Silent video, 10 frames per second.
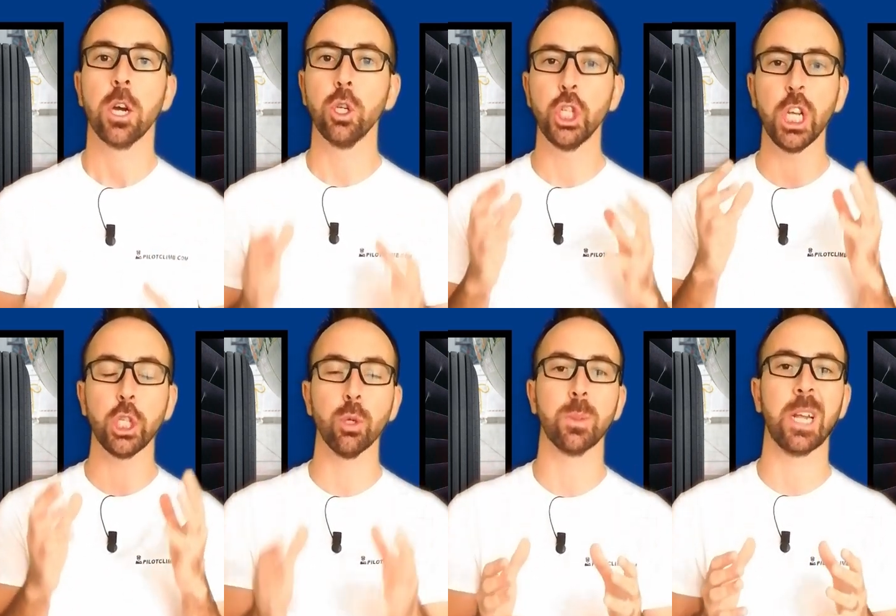consider
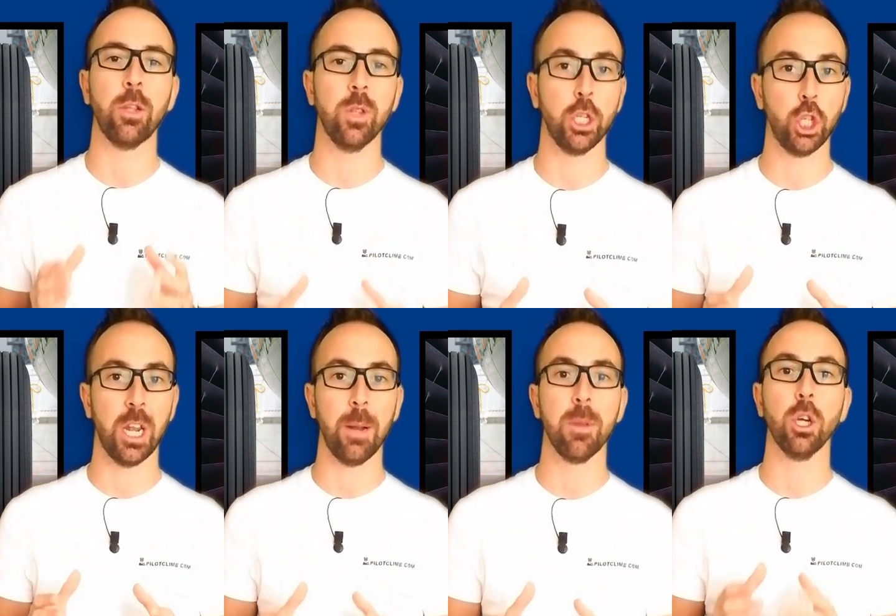subscribing to the
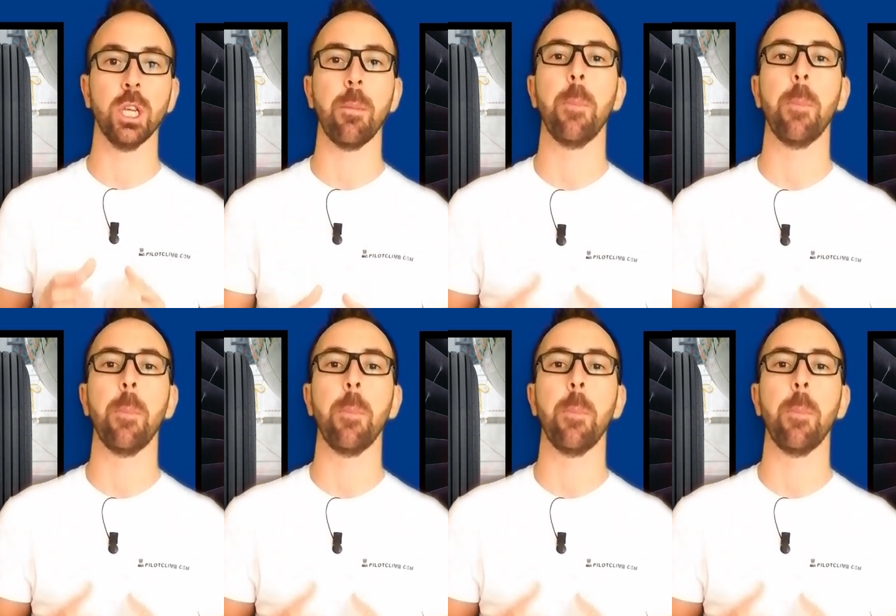channel because I'm